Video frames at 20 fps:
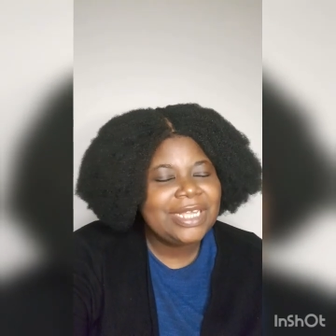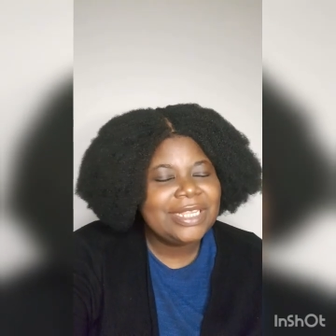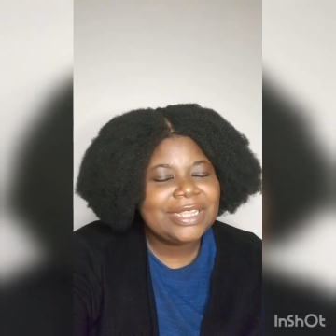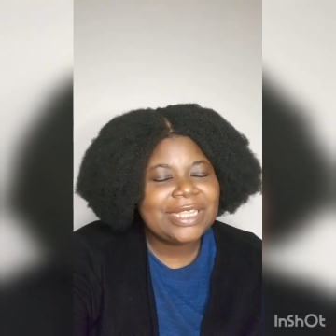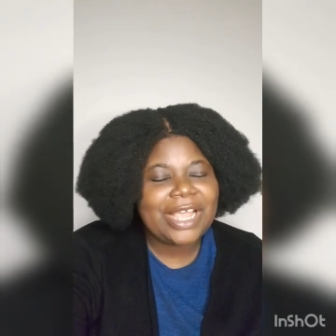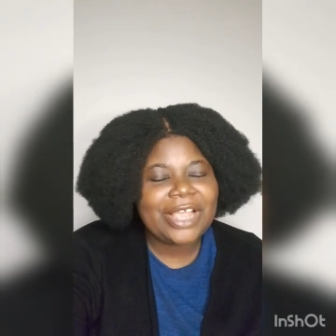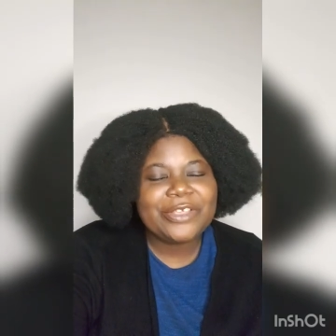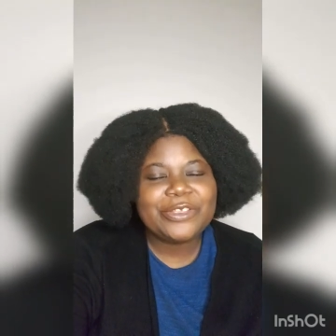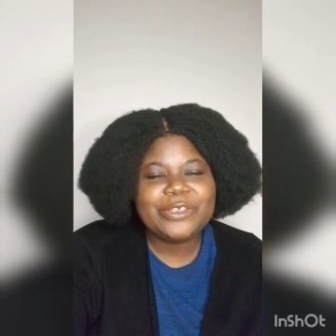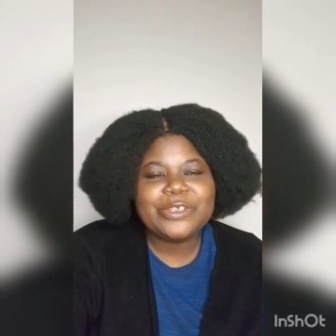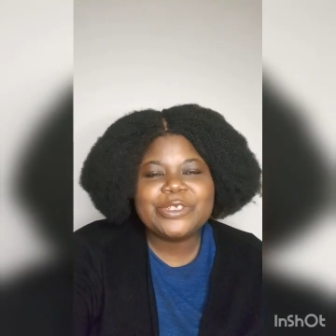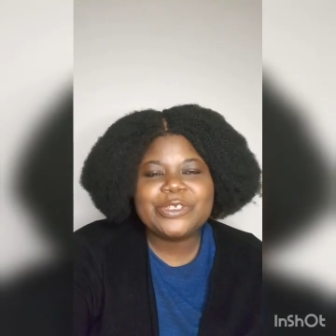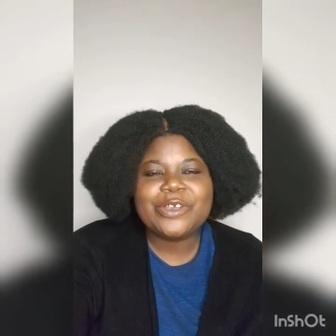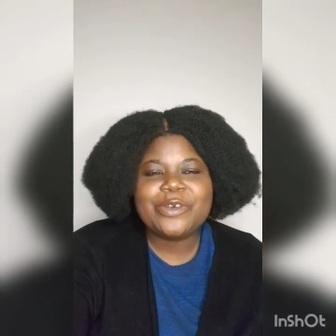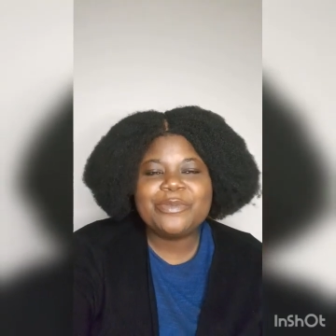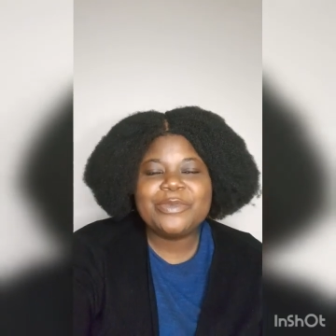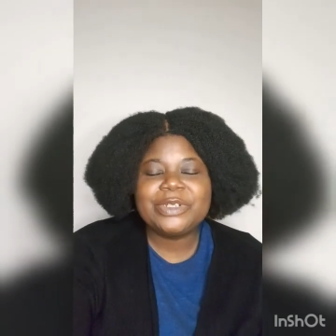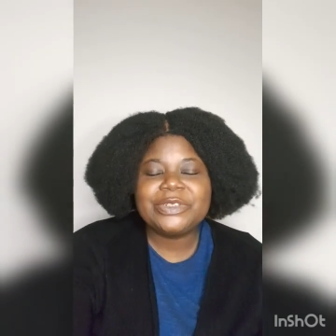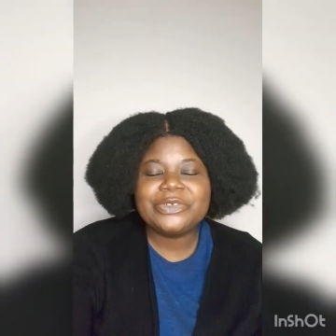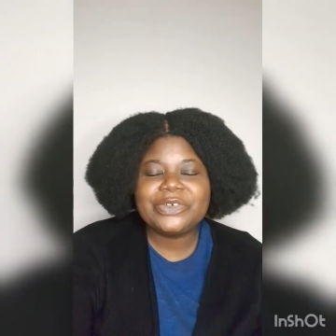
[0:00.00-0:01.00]
Thank you
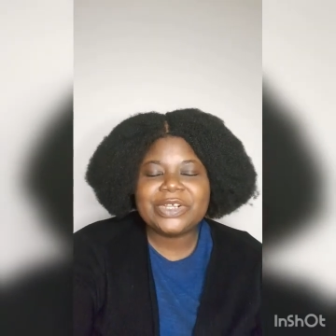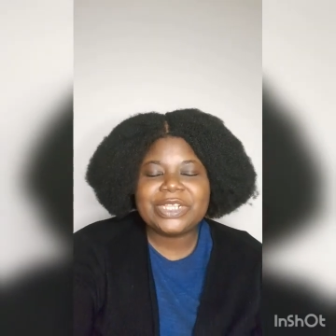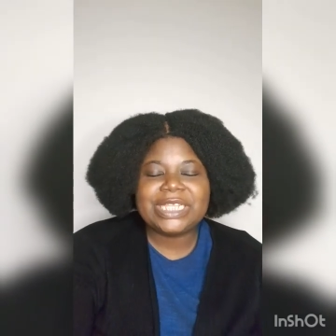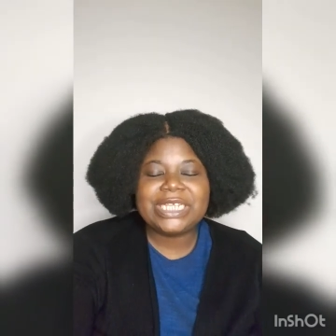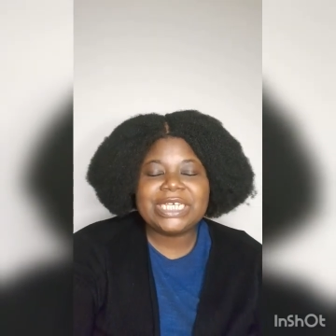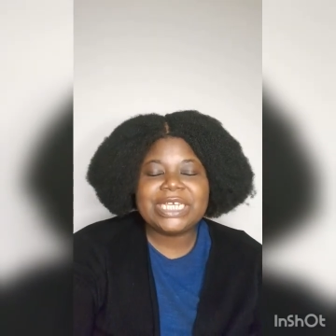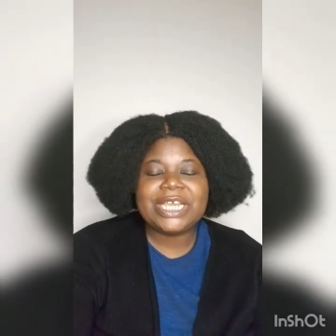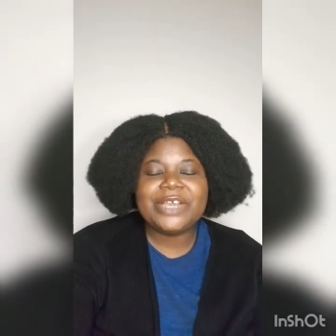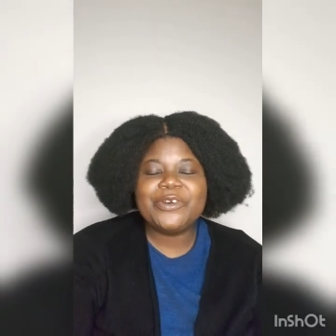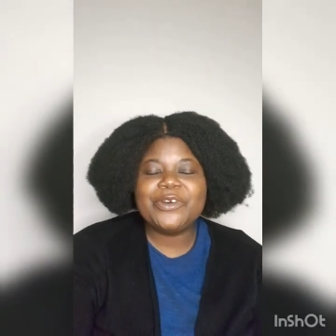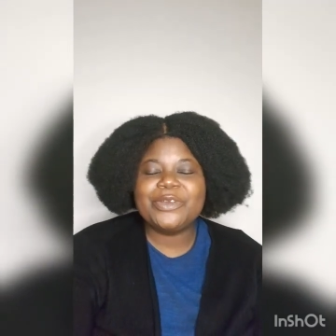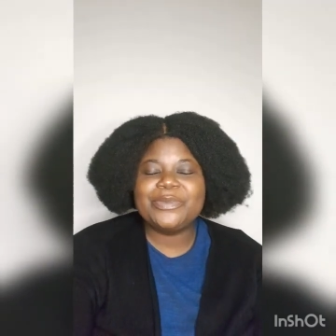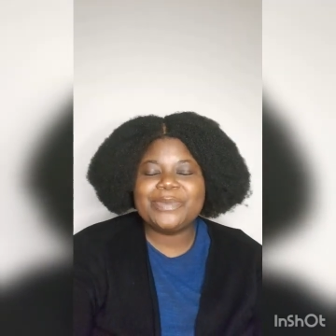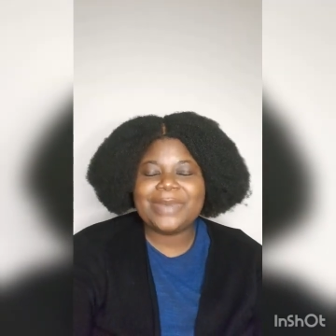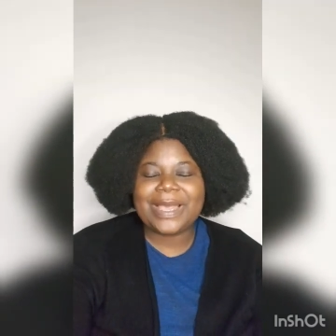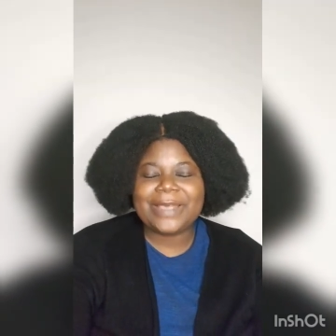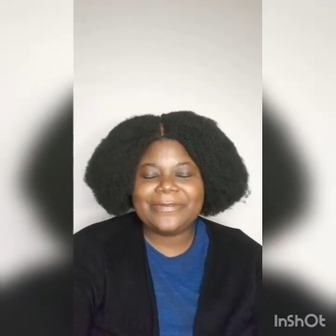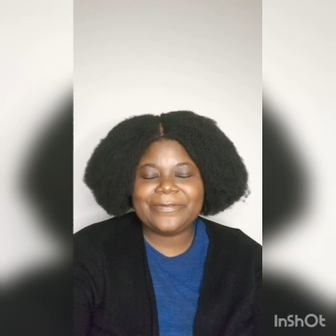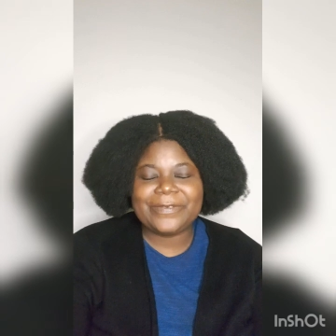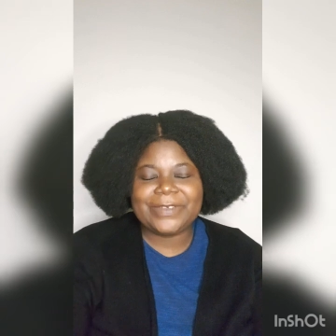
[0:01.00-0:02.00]
so much for clicking on
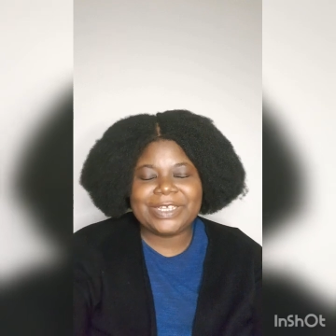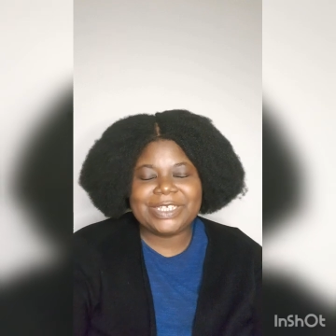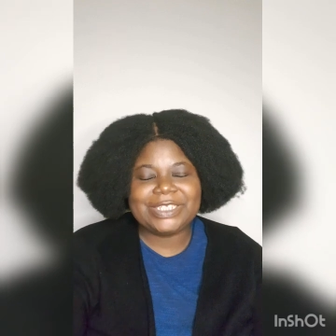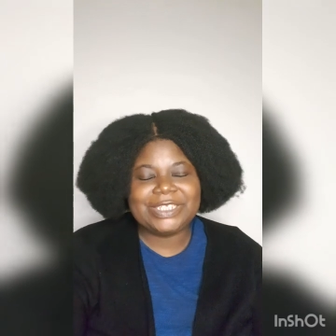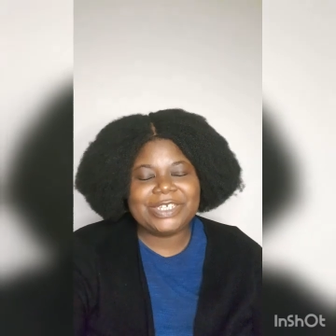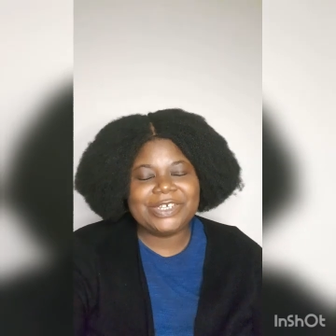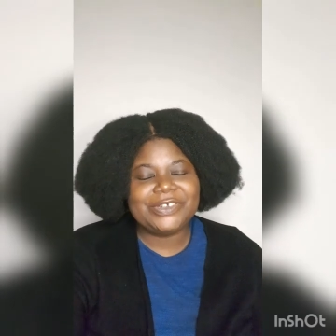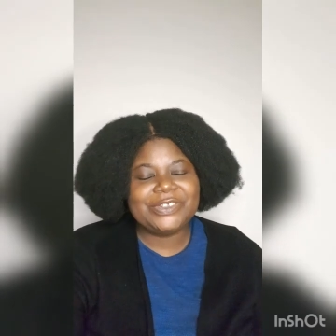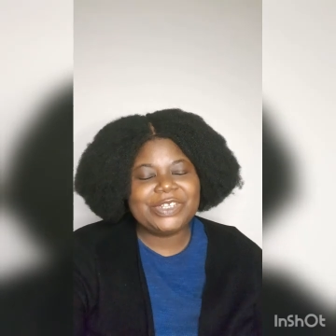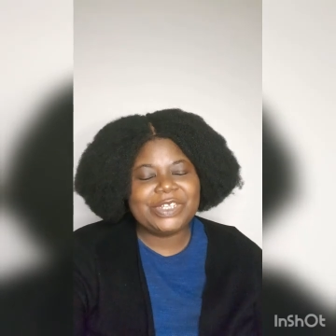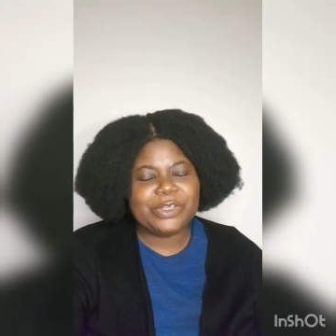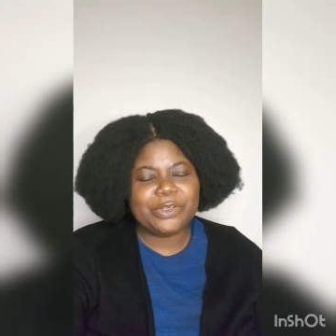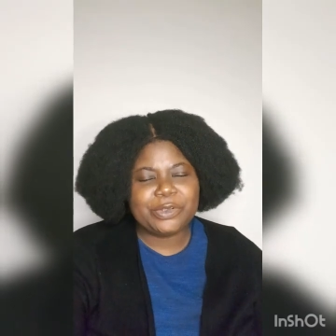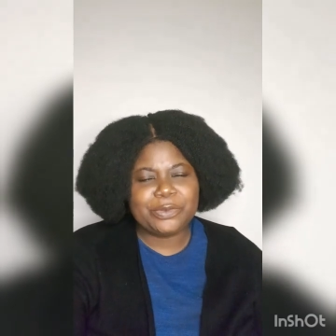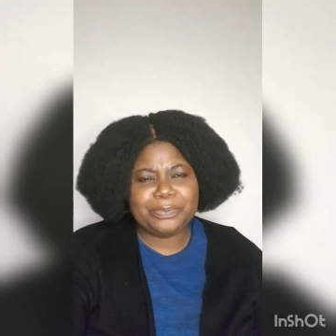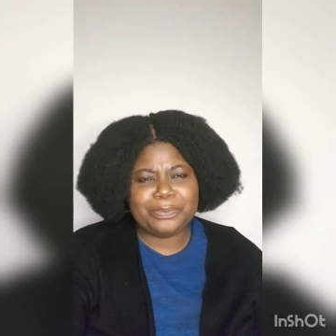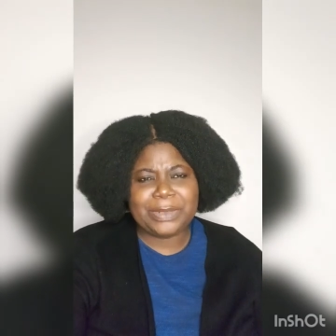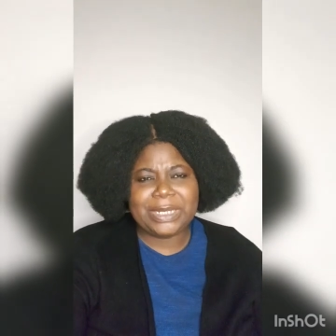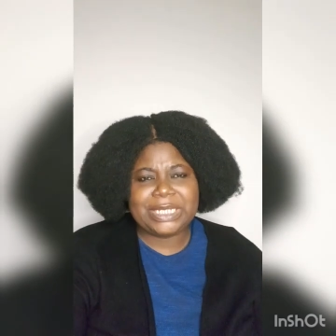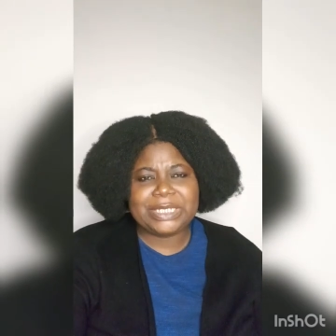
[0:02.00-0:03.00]
my video. The
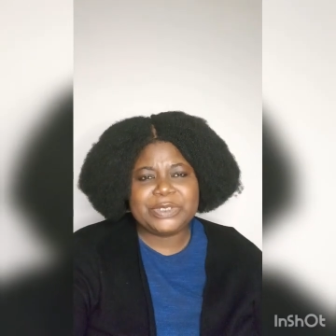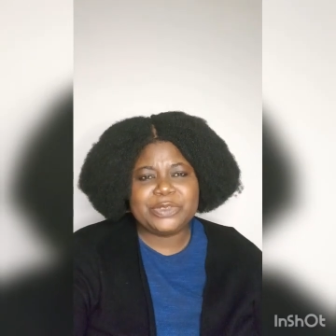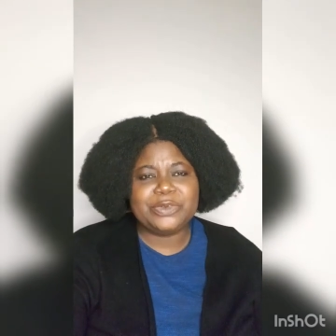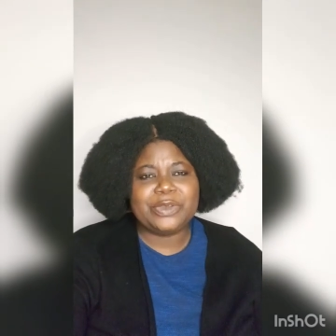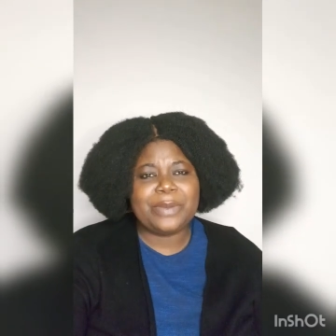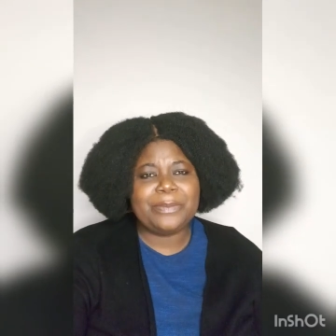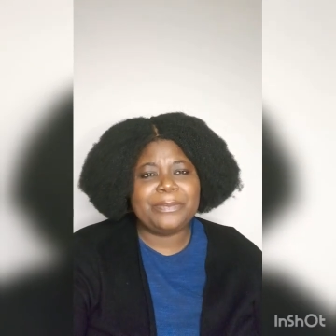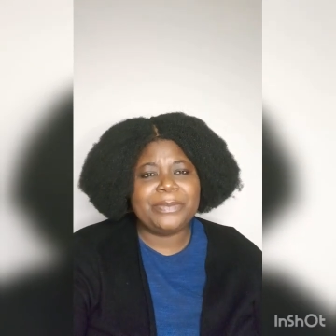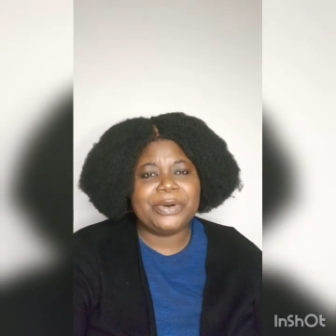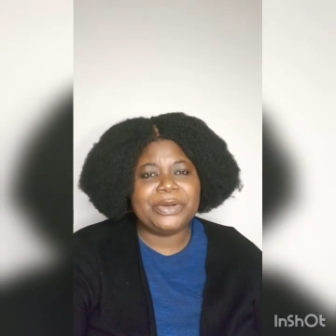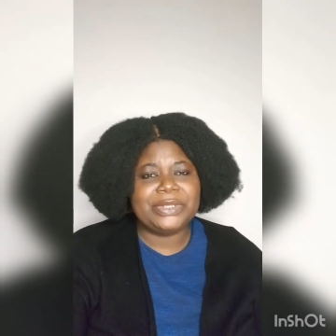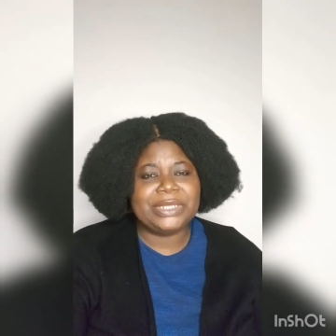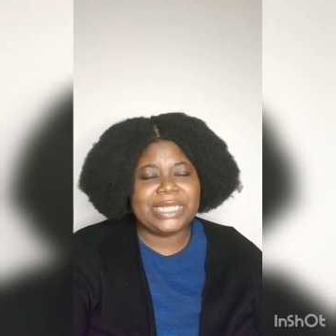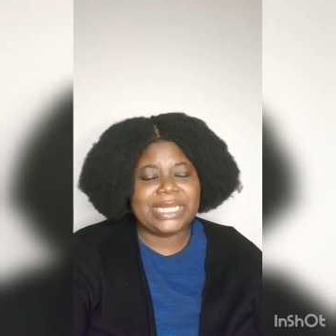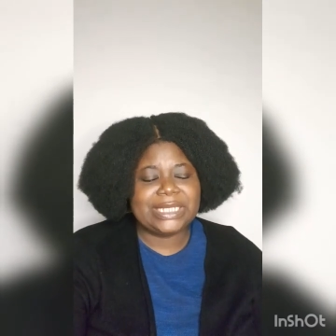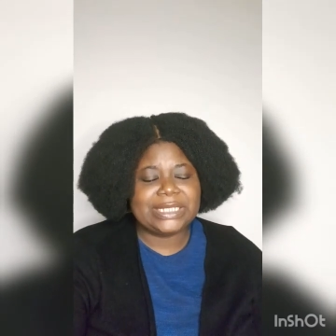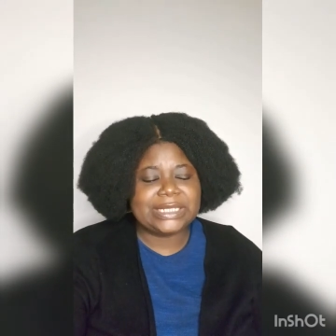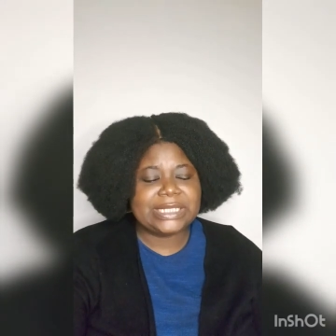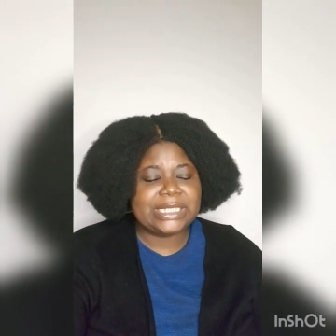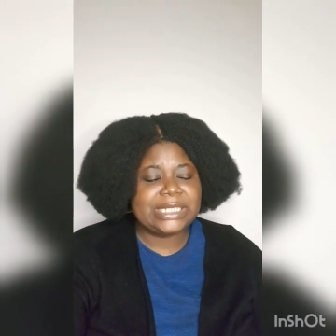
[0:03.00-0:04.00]
Lord bless you
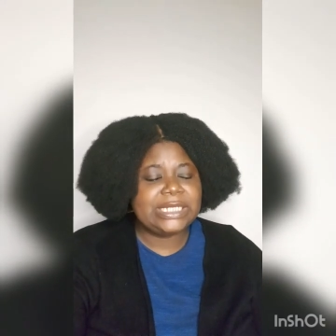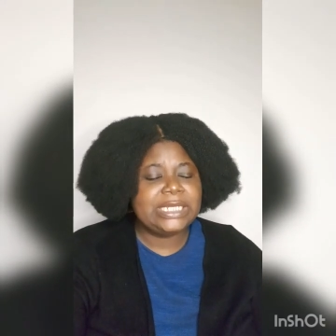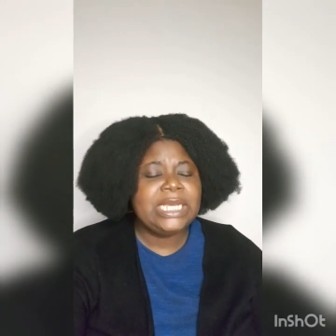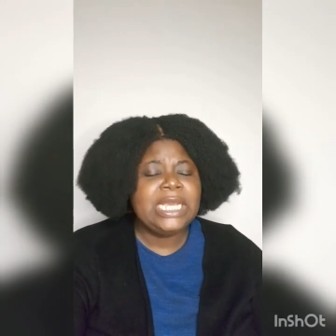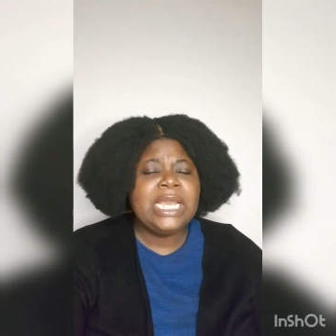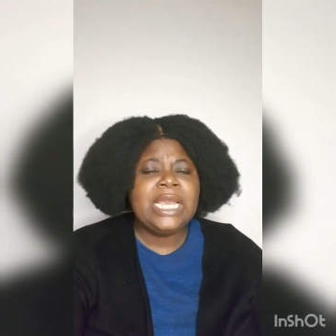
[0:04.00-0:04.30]
abundantly.